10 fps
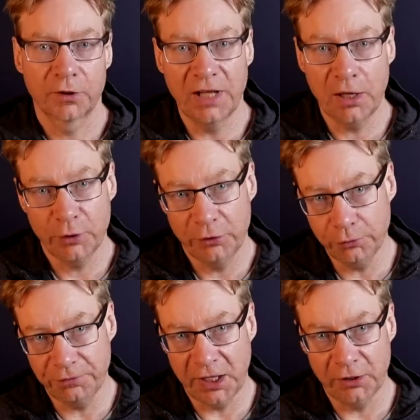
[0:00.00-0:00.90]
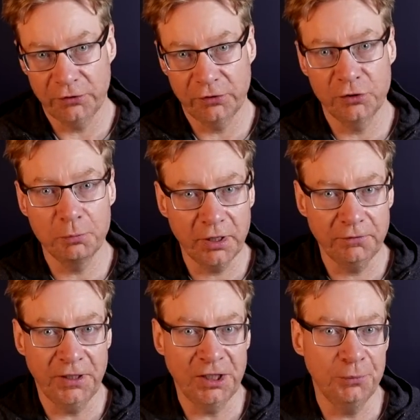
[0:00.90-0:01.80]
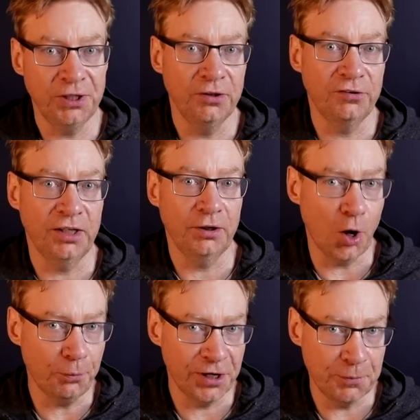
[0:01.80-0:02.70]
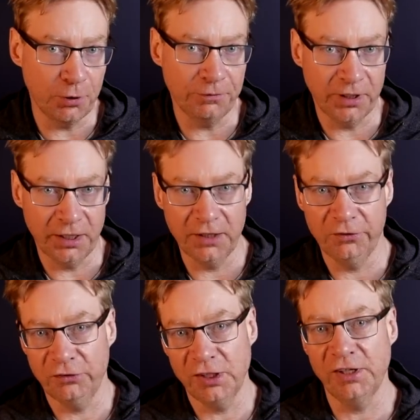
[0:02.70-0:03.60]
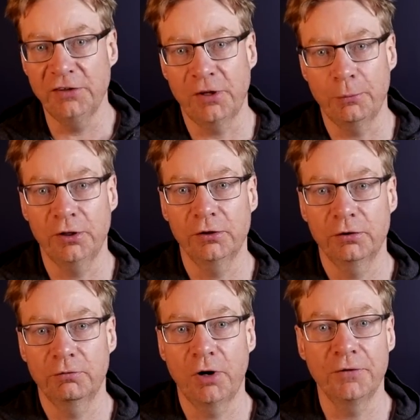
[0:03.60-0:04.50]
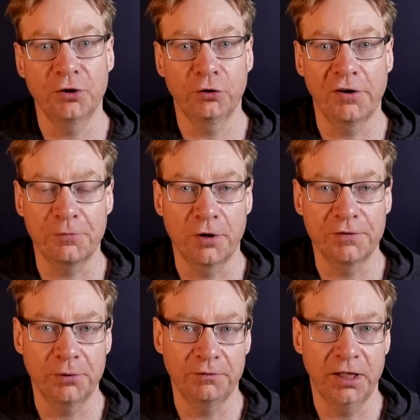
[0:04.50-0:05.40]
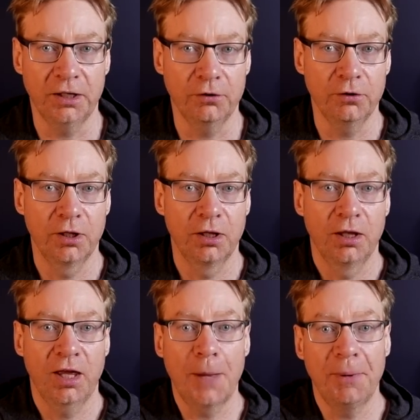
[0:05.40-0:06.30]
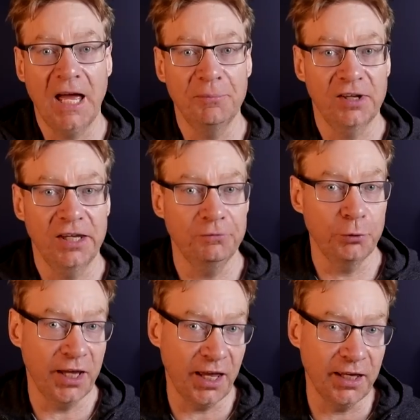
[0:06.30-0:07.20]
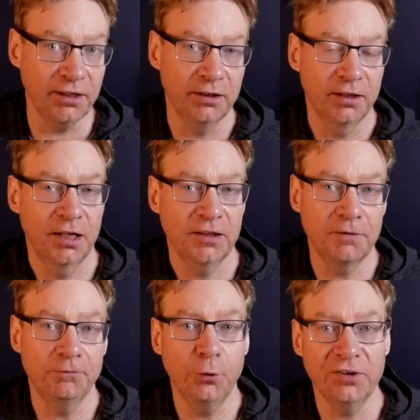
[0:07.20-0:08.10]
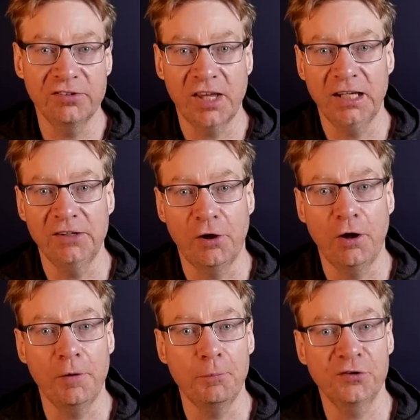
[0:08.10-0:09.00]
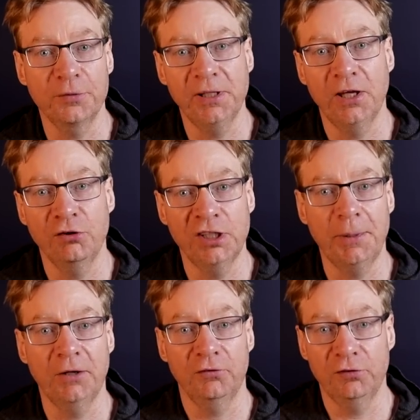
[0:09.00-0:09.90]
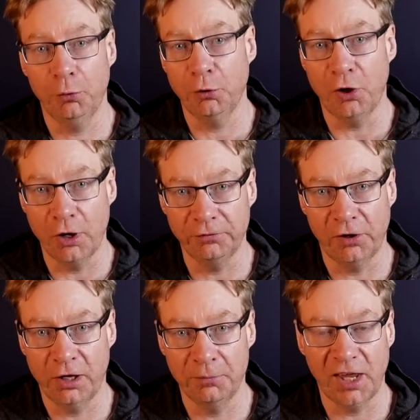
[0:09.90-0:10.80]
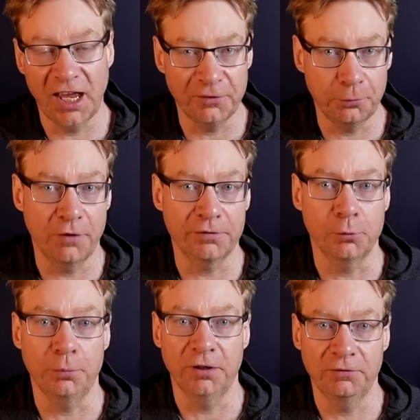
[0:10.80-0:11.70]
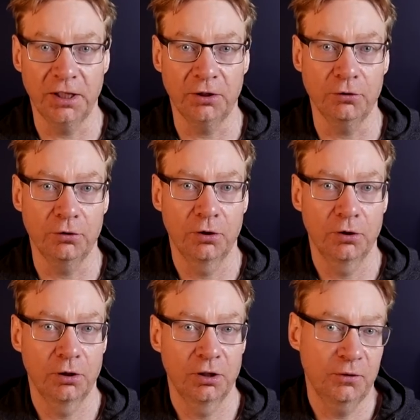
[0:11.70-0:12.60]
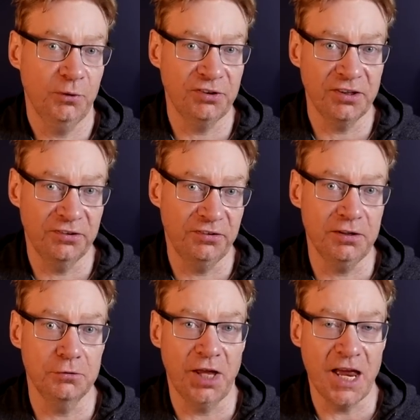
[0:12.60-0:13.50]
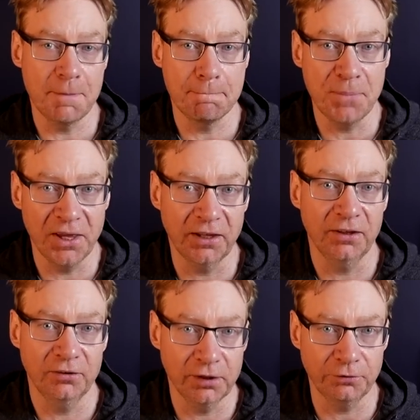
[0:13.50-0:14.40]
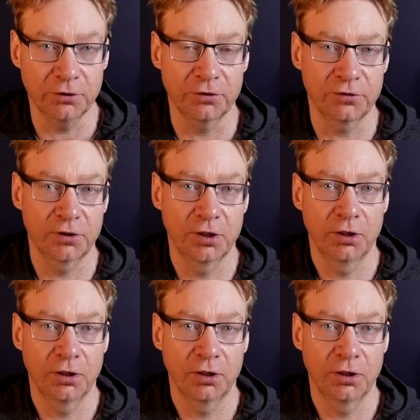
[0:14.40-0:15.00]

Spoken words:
Now, in all fairness, you might think me using operating profit is cheating somewhat, rather than gross profit per vehicle. And perhaps if we had, then 4680s are possibly only about 2.5 times as profitable per vehicle, which is still a big difference.